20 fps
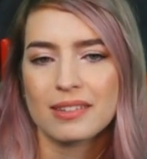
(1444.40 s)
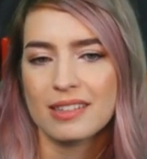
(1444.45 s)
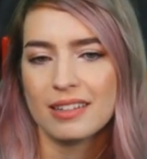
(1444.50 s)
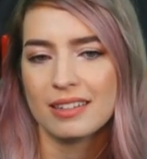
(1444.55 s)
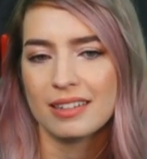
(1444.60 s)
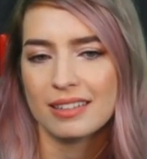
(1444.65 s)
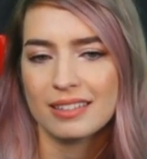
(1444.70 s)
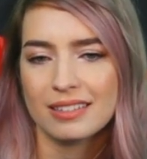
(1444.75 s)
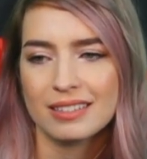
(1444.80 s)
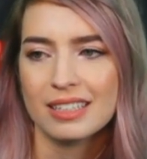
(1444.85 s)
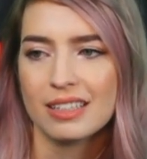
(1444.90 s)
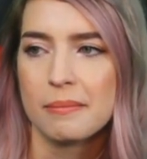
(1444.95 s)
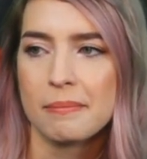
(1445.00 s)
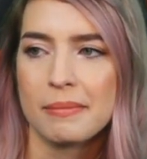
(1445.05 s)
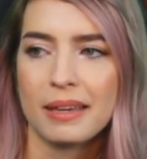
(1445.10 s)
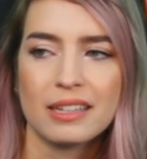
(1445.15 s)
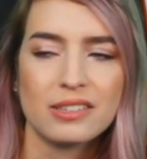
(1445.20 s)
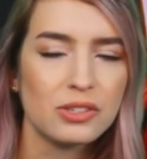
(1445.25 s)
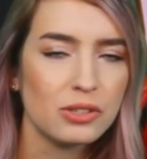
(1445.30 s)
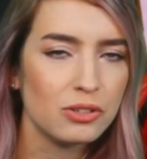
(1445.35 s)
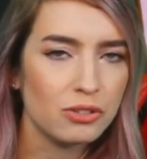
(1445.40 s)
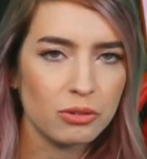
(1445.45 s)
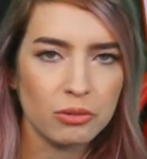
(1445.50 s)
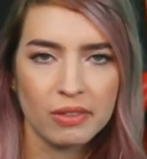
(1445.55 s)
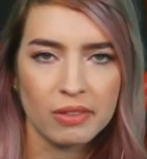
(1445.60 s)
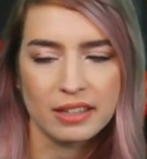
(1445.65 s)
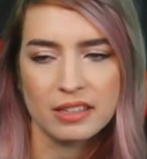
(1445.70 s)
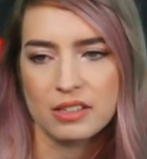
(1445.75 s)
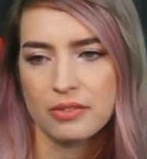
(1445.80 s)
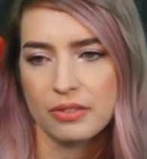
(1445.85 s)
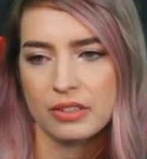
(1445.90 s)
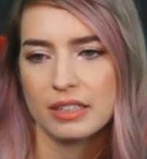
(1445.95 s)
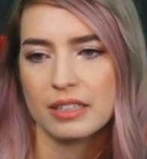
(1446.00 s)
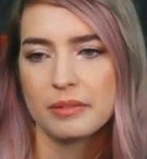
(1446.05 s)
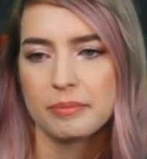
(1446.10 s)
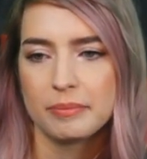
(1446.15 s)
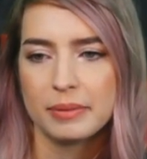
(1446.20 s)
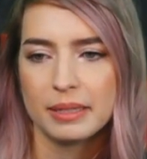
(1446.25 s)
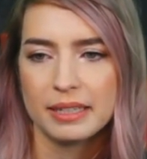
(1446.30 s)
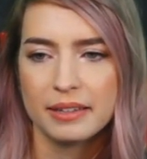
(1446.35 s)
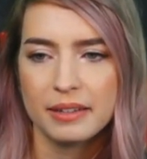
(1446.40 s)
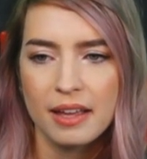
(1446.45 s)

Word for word: it until it makes you do things for it. But